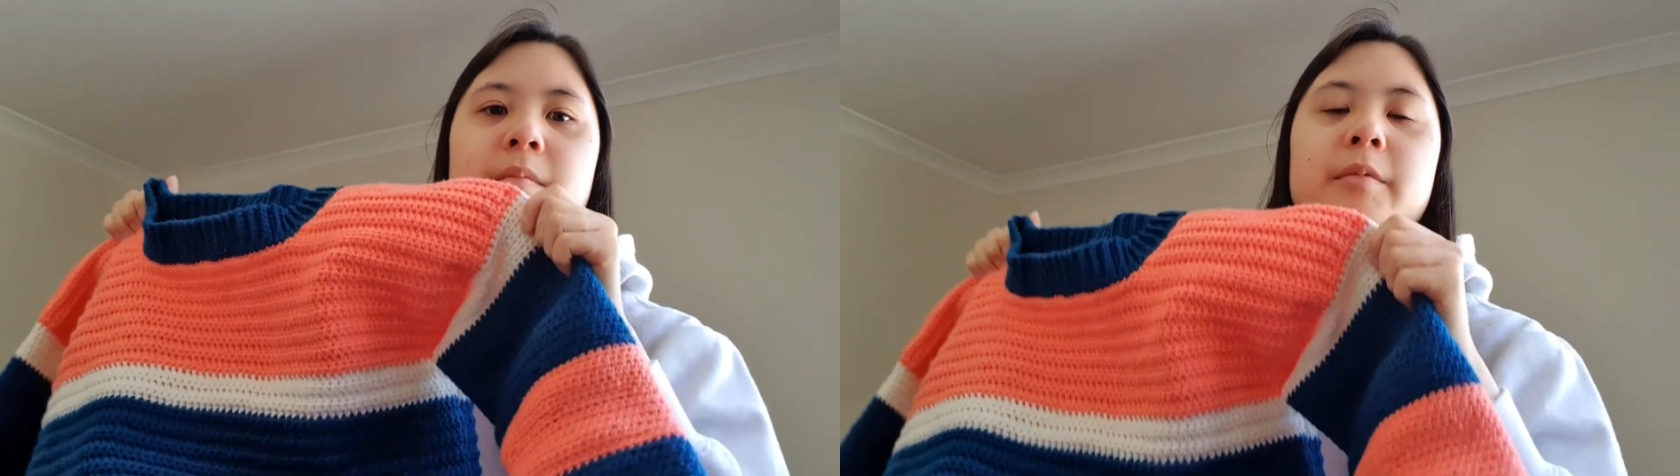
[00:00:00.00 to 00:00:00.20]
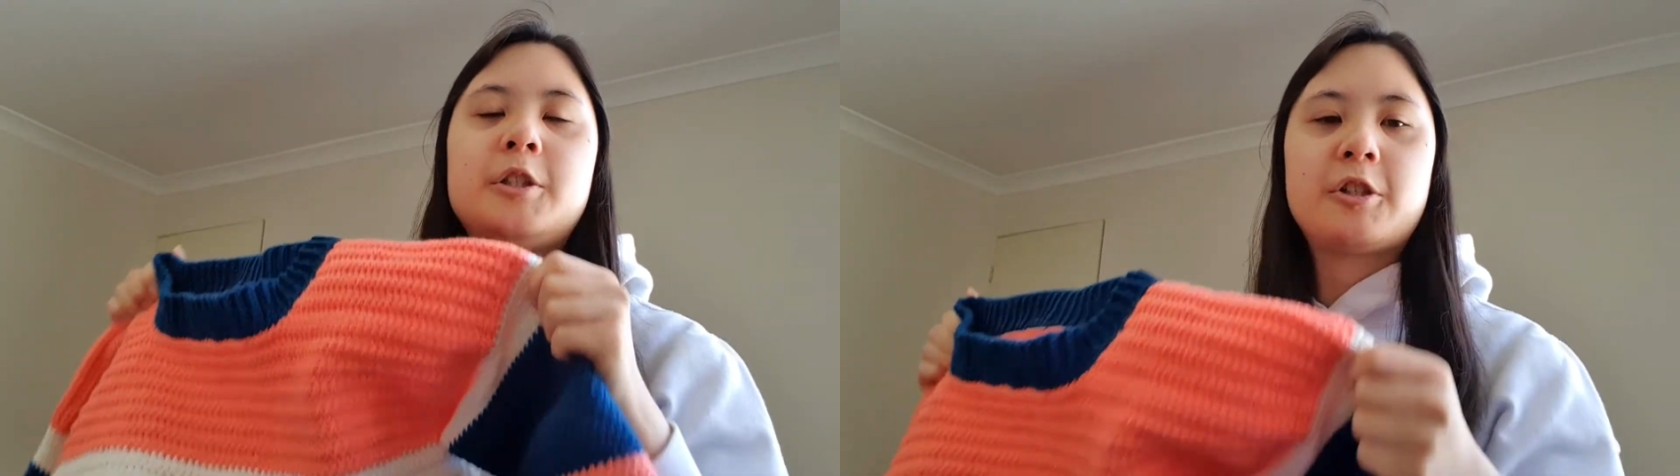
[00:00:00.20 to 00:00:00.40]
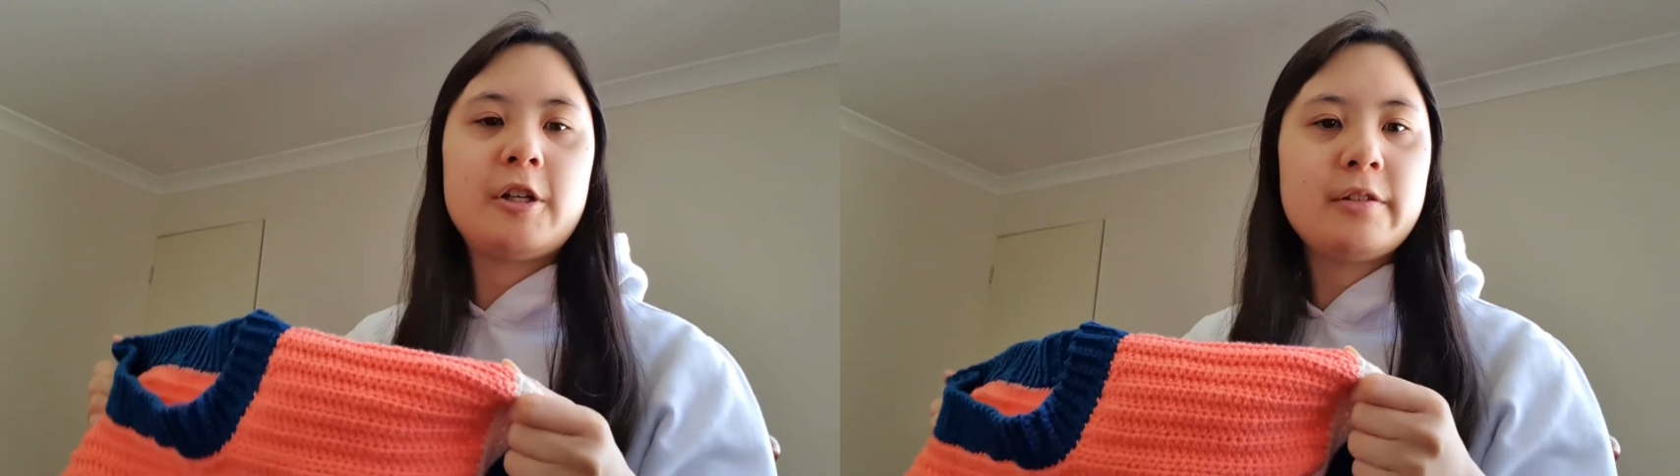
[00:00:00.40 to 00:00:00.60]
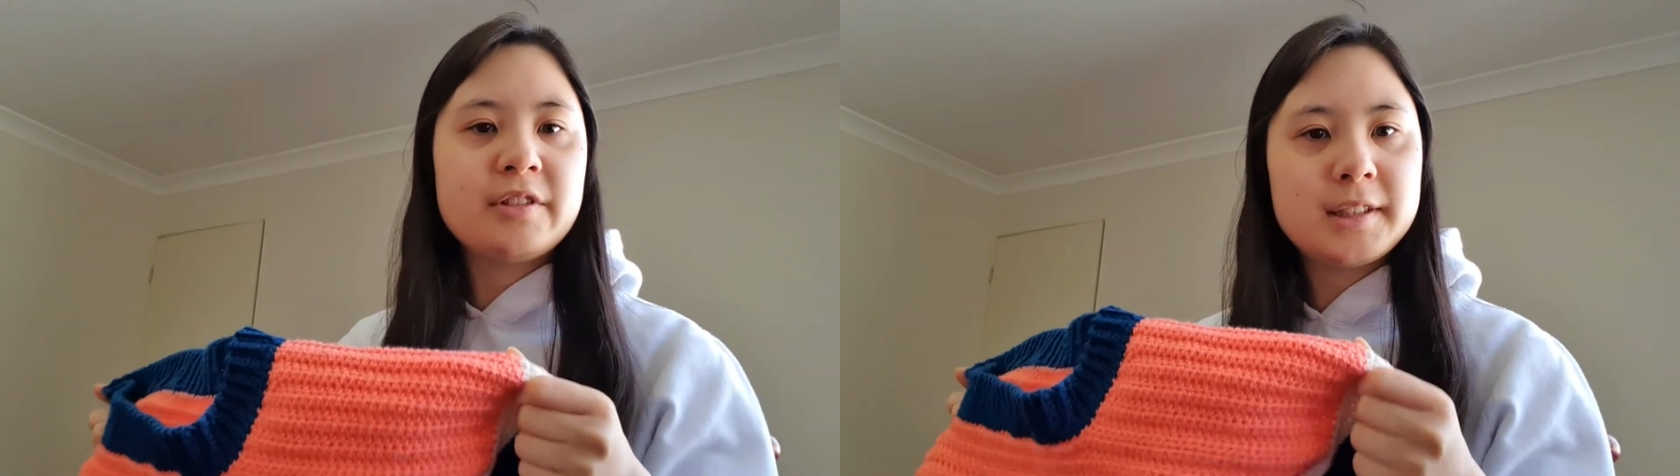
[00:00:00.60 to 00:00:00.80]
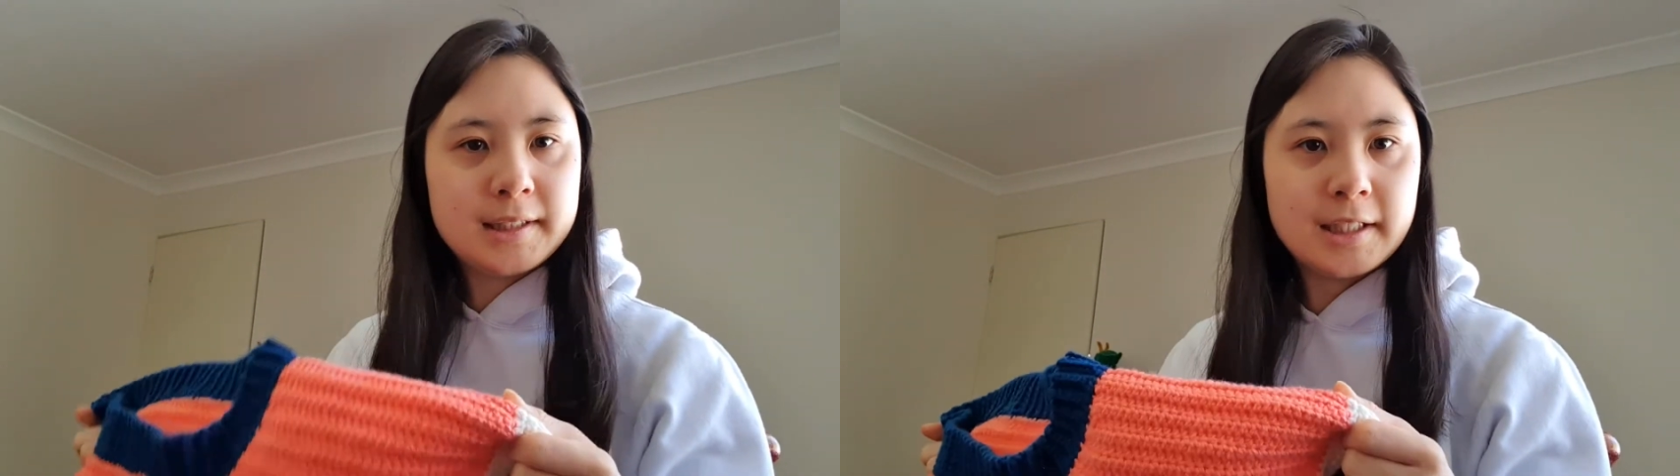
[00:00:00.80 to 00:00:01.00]
majority of the
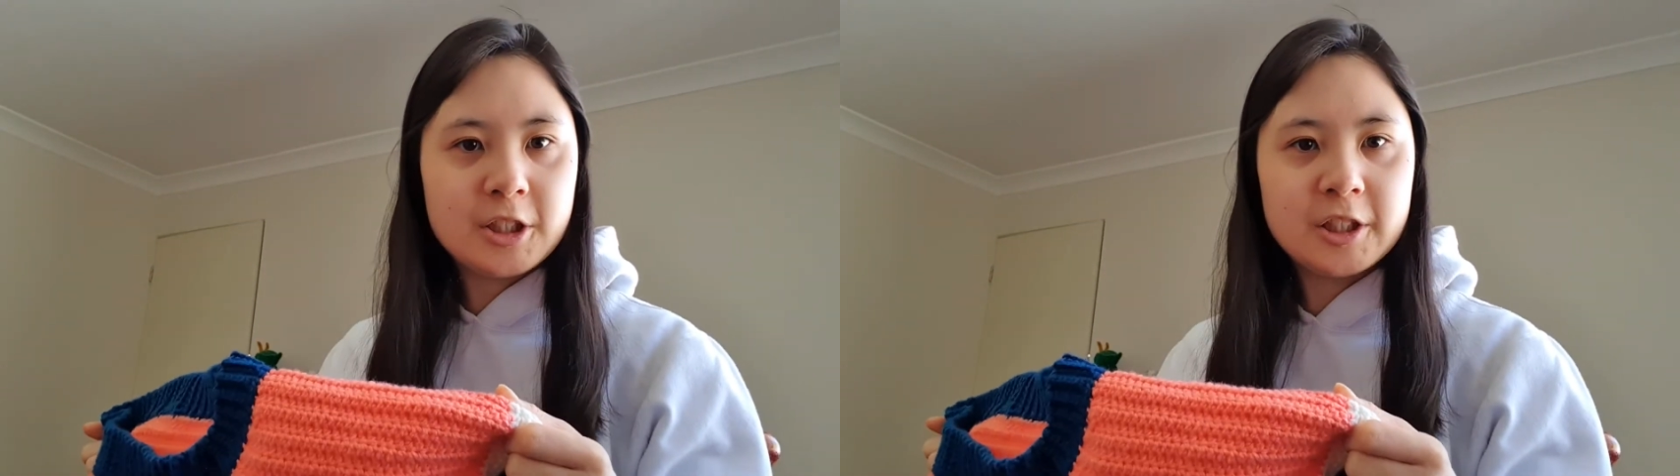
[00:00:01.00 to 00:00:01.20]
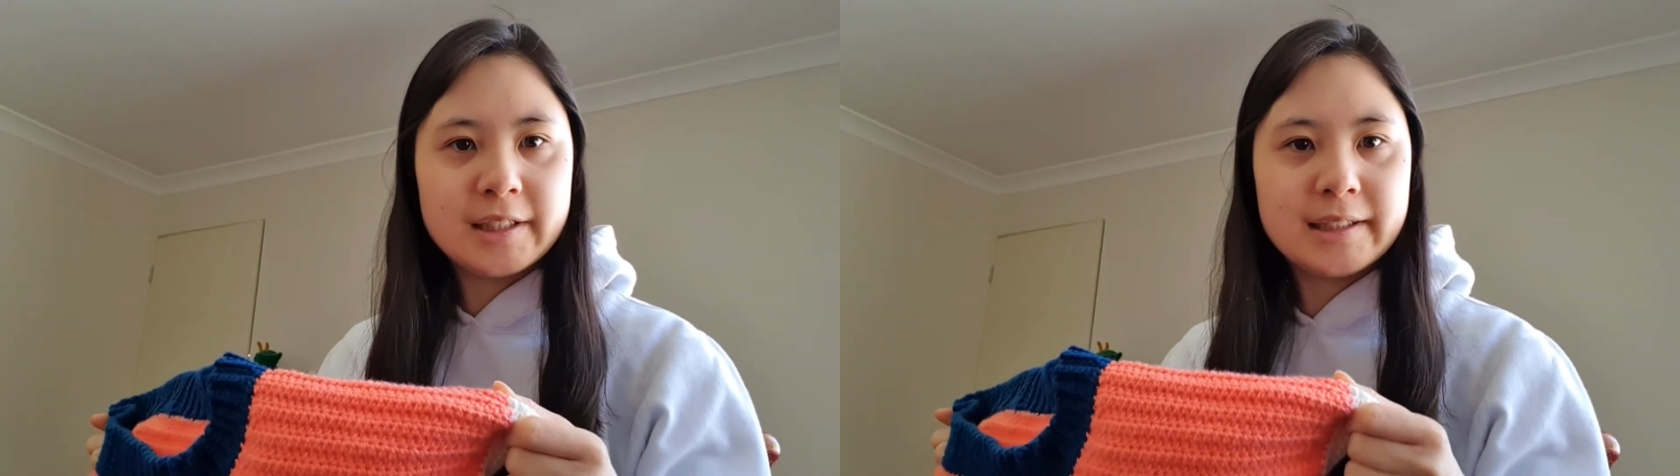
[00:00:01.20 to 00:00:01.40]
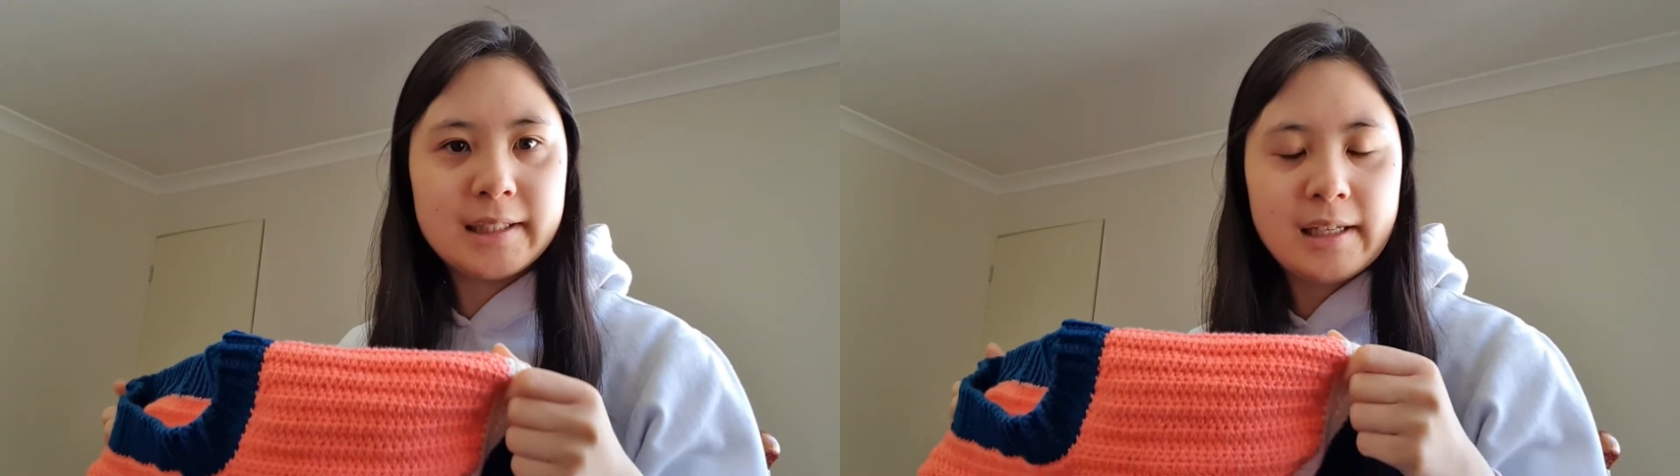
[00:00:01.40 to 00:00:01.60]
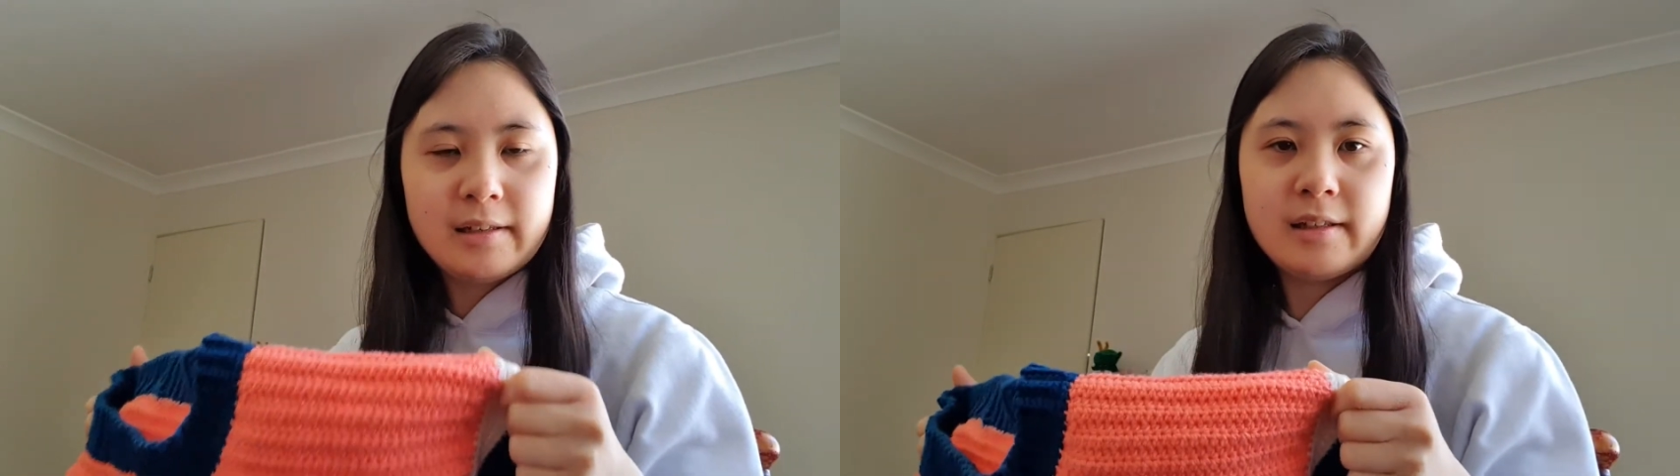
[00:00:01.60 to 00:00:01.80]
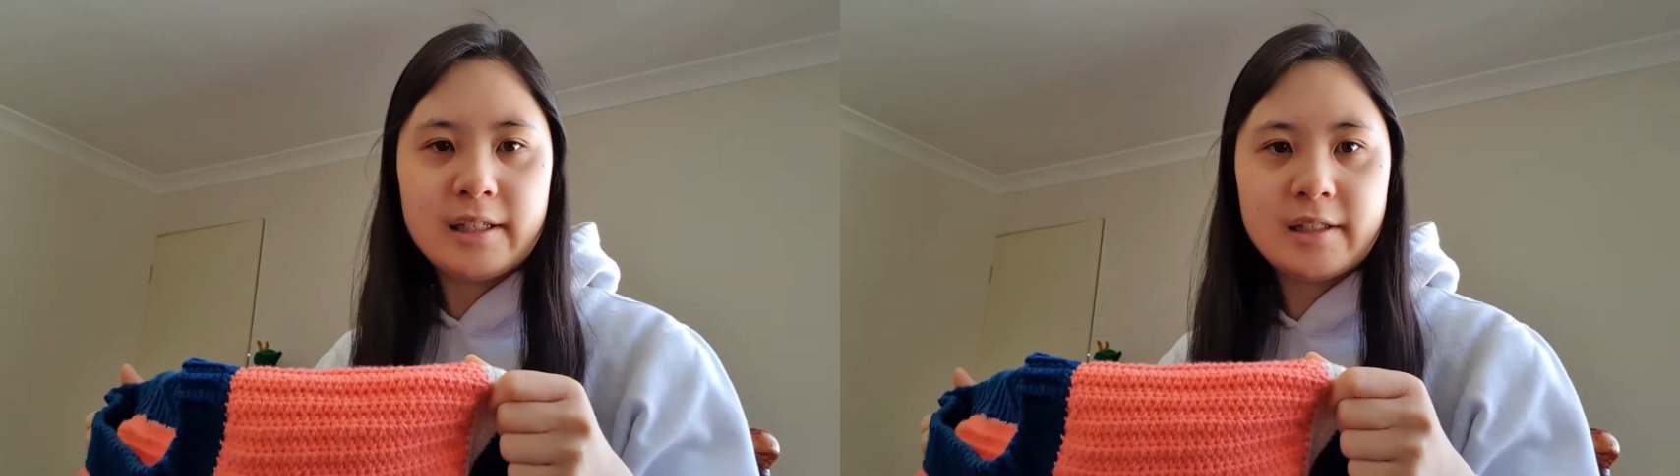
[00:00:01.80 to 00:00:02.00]
stitches
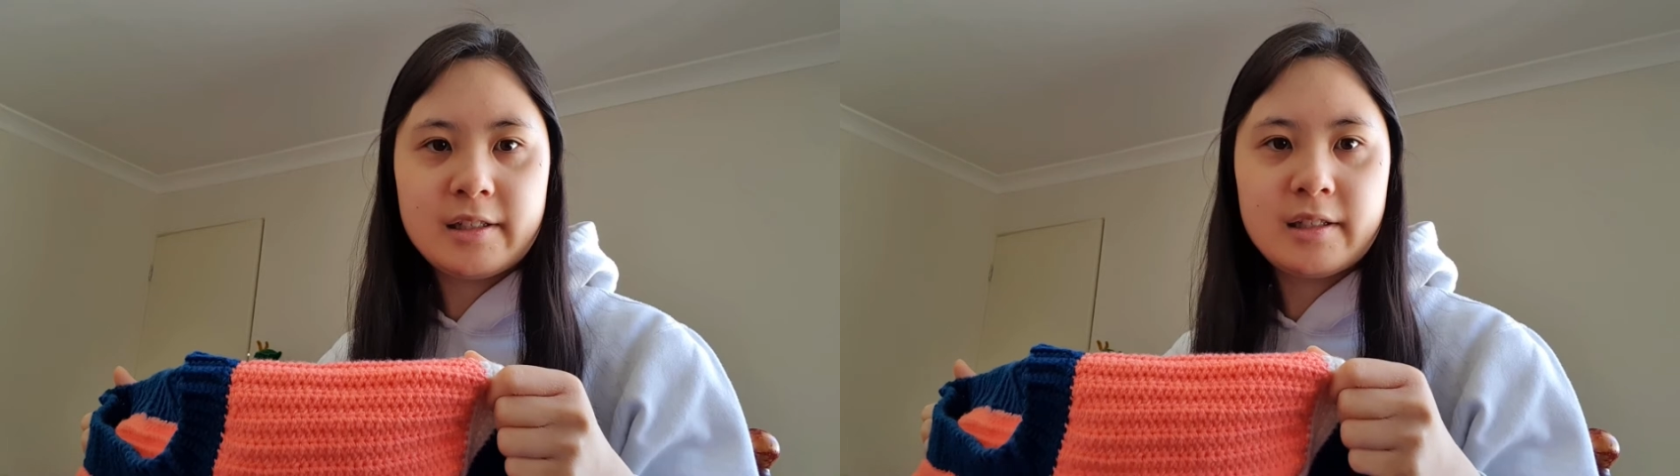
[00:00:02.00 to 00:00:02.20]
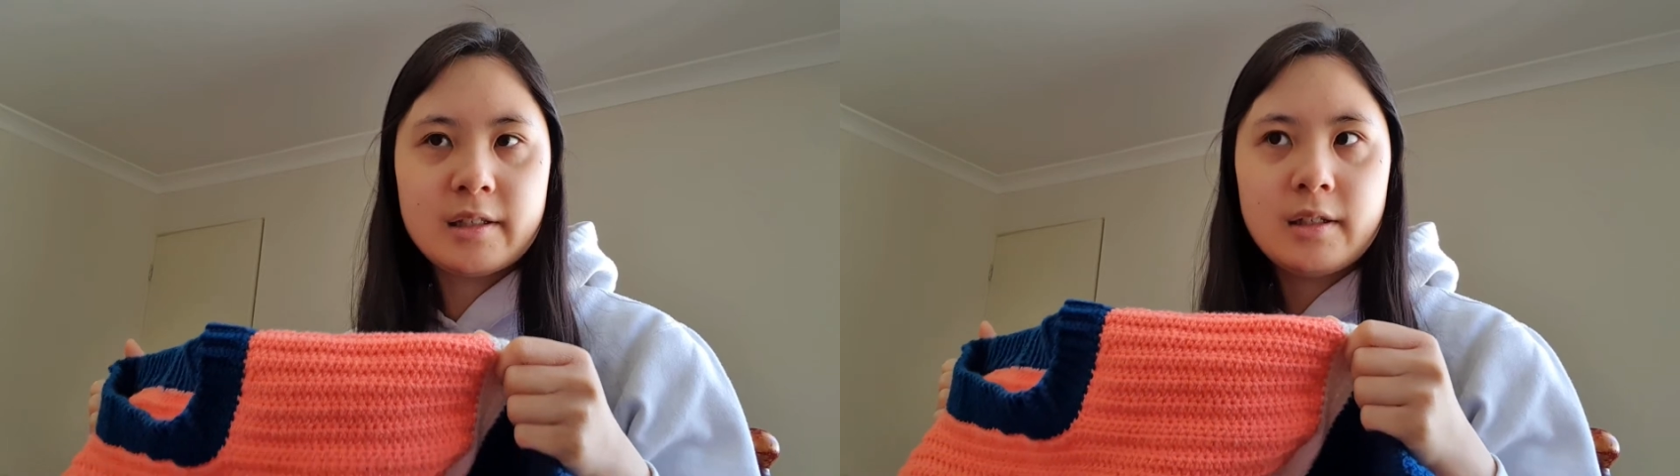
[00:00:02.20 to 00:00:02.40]
in this